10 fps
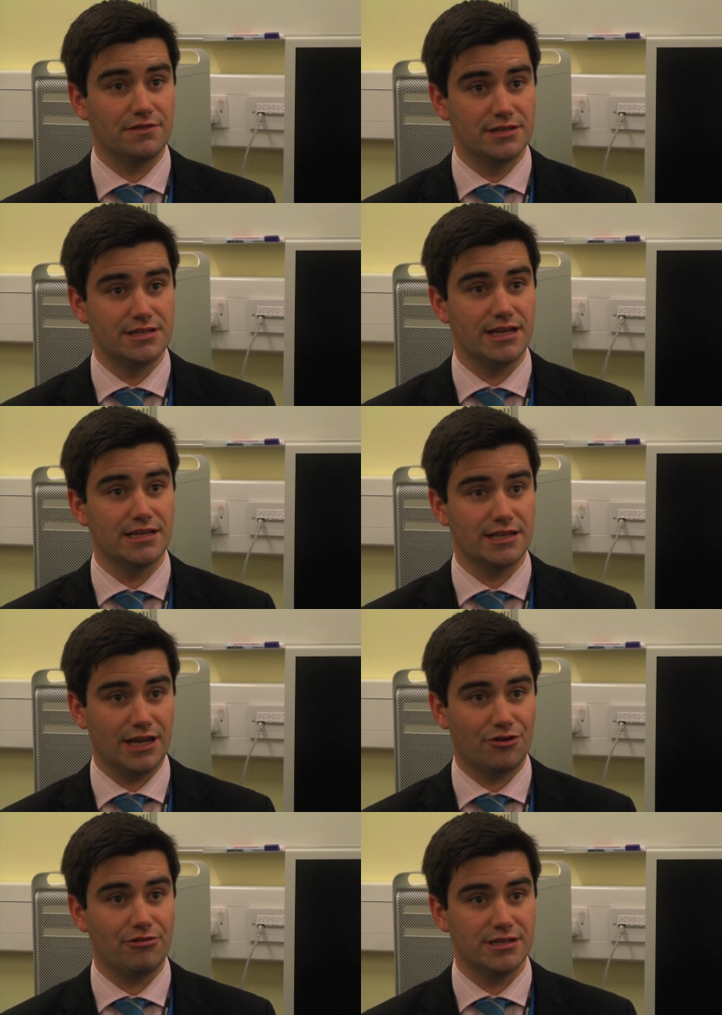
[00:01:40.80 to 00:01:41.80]
of the disease
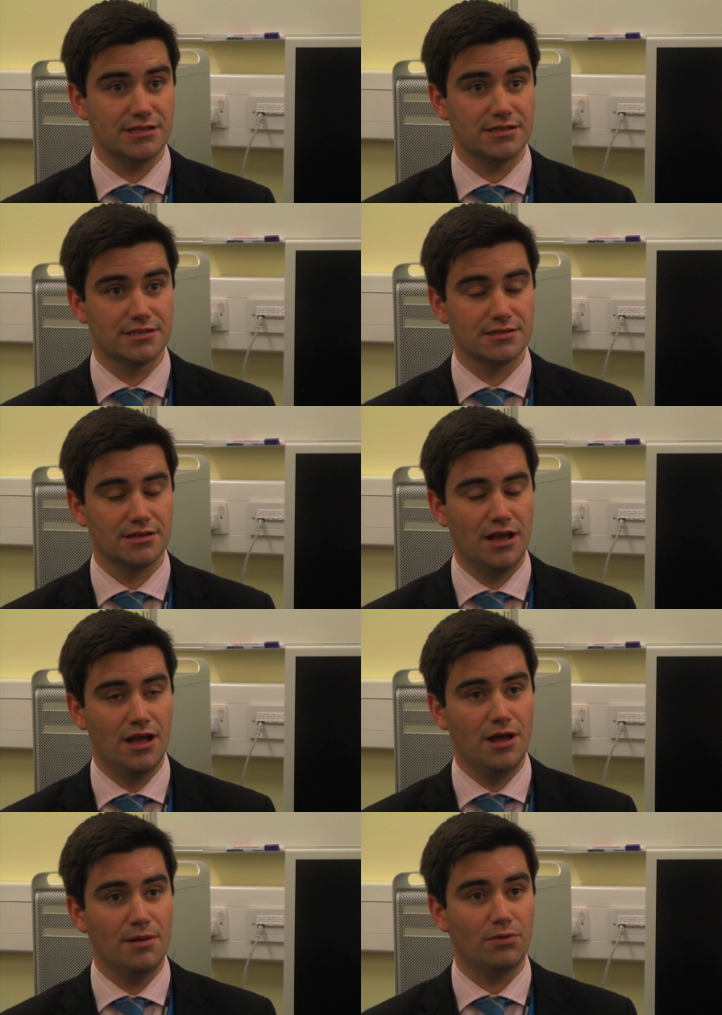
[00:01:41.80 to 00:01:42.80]
increases.
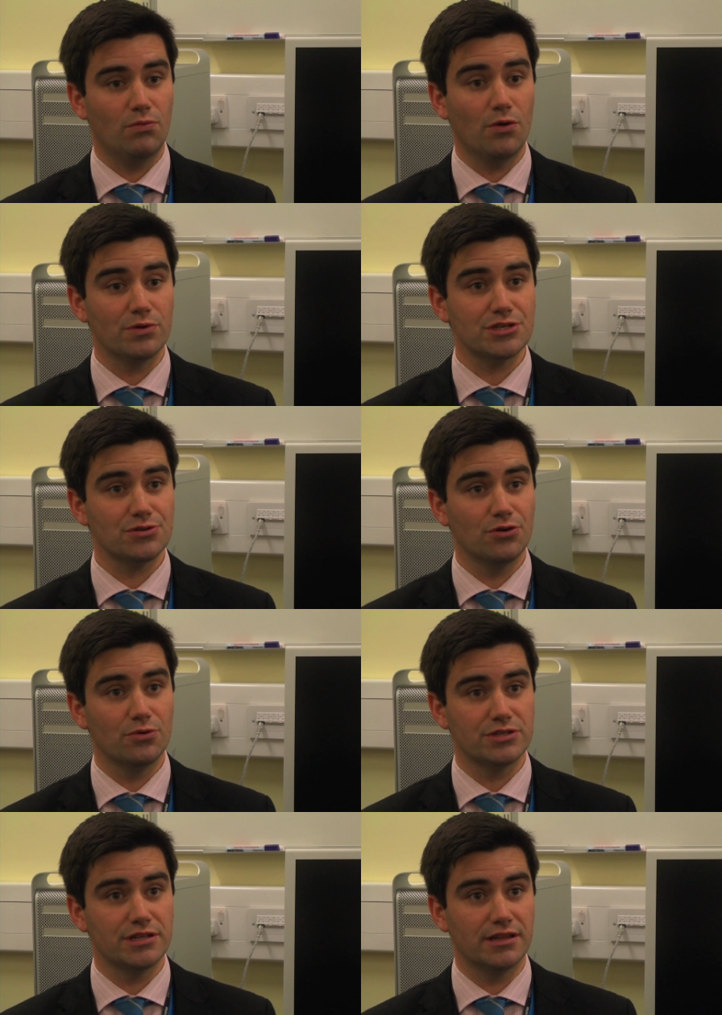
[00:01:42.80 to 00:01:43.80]
But what we
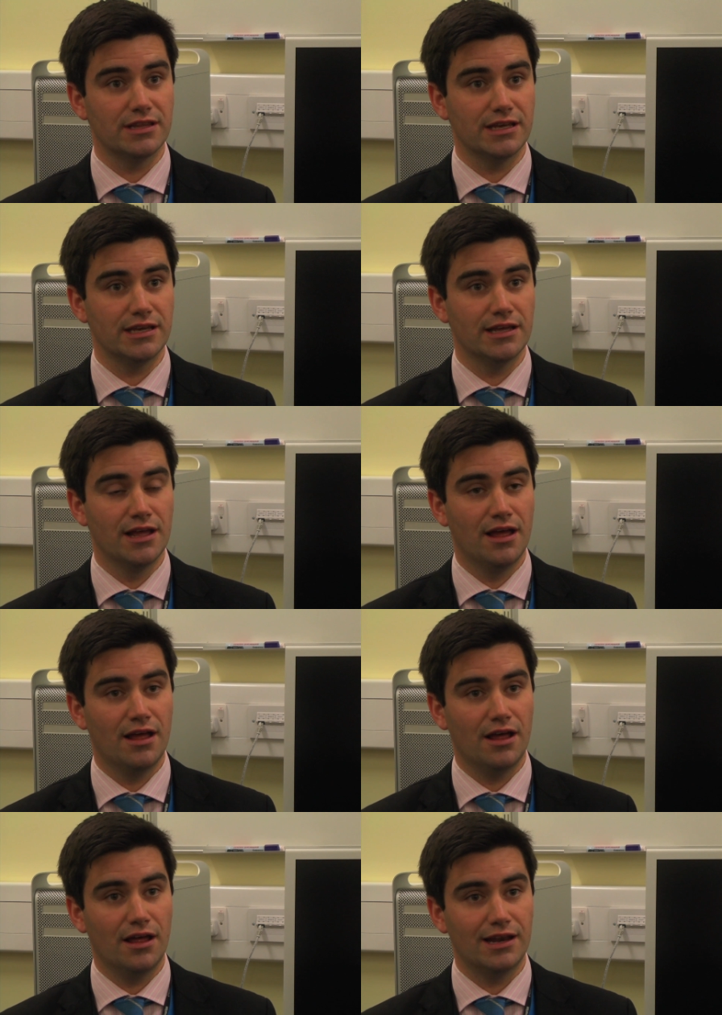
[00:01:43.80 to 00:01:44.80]
saw was that the
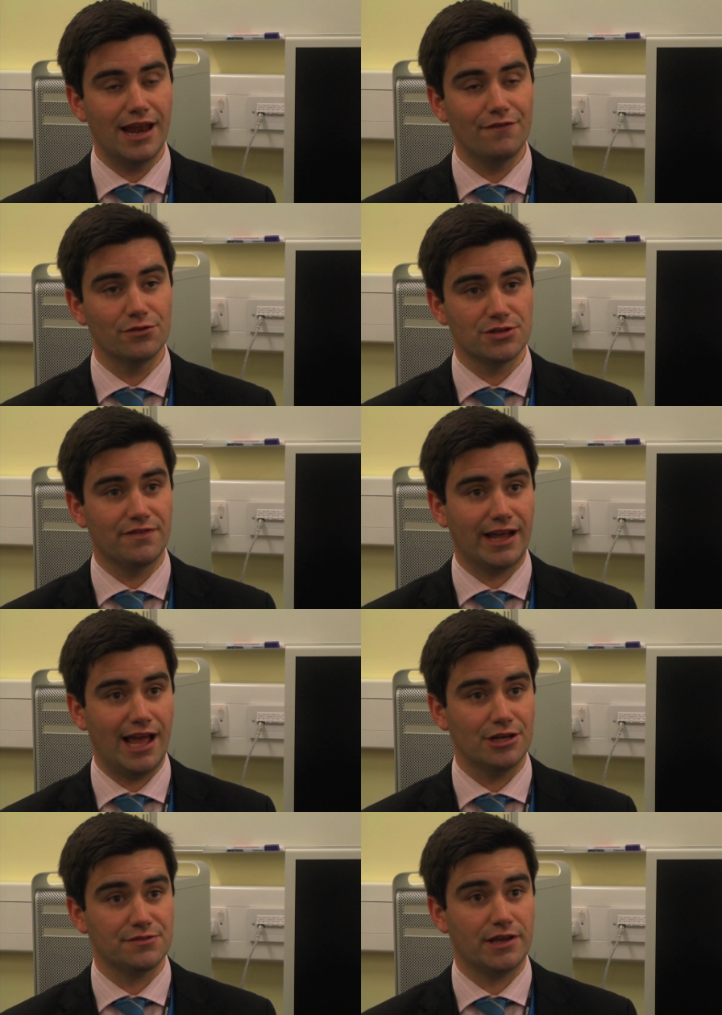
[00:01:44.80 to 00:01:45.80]
levels of
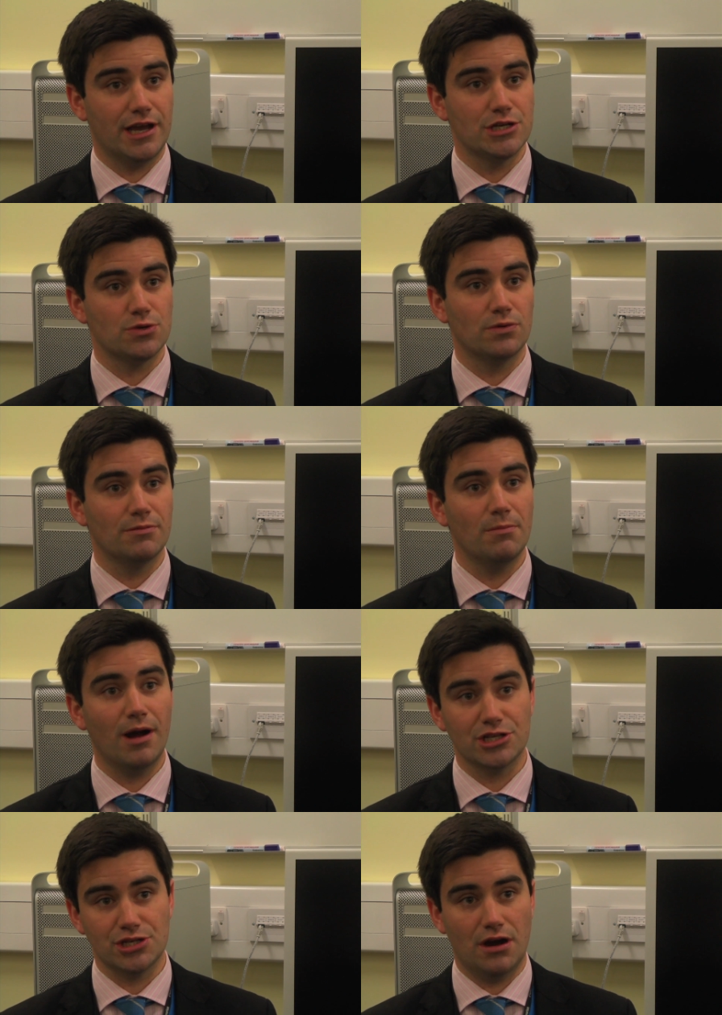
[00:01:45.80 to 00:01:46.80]
calcification were
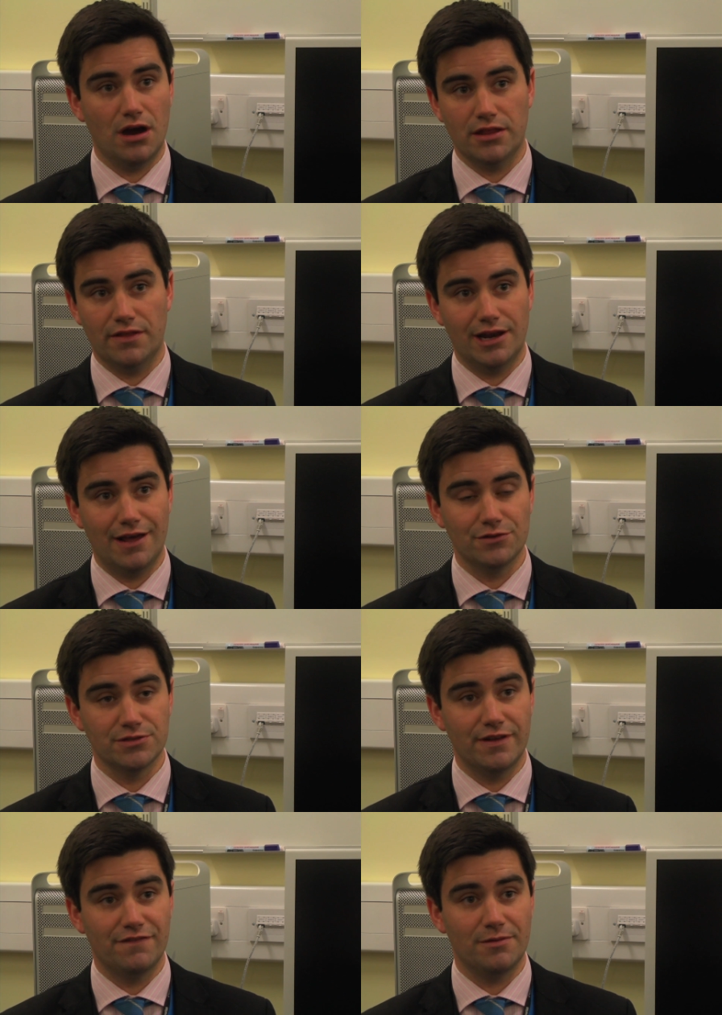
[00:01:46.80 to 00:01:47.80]
much higher than the
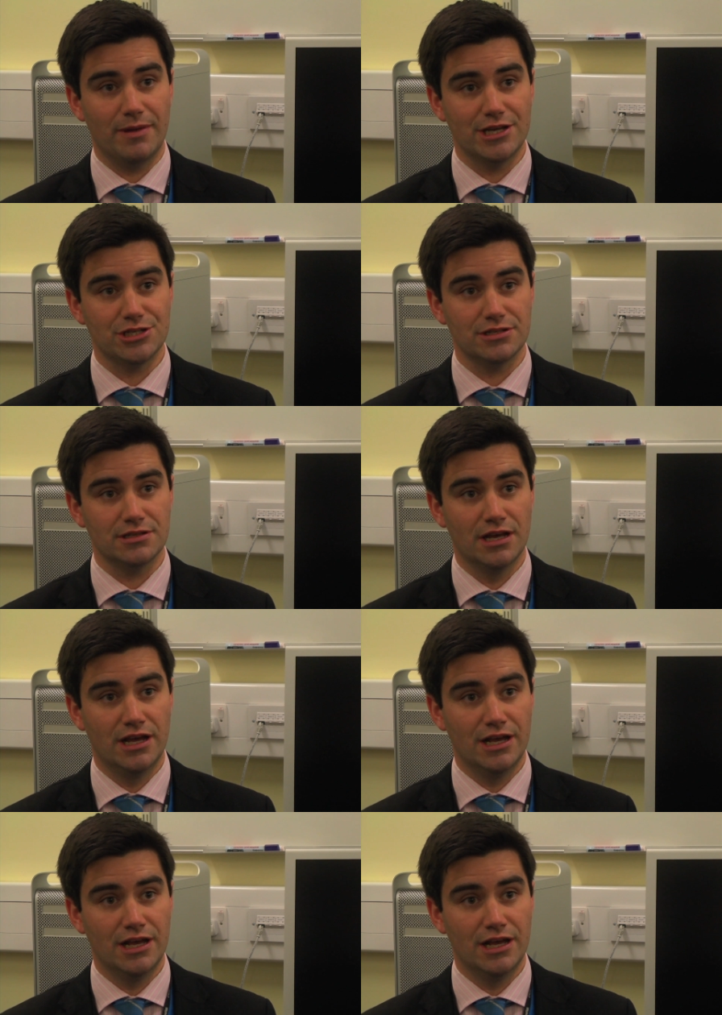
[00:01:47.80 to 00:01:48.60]
levels of inflammation,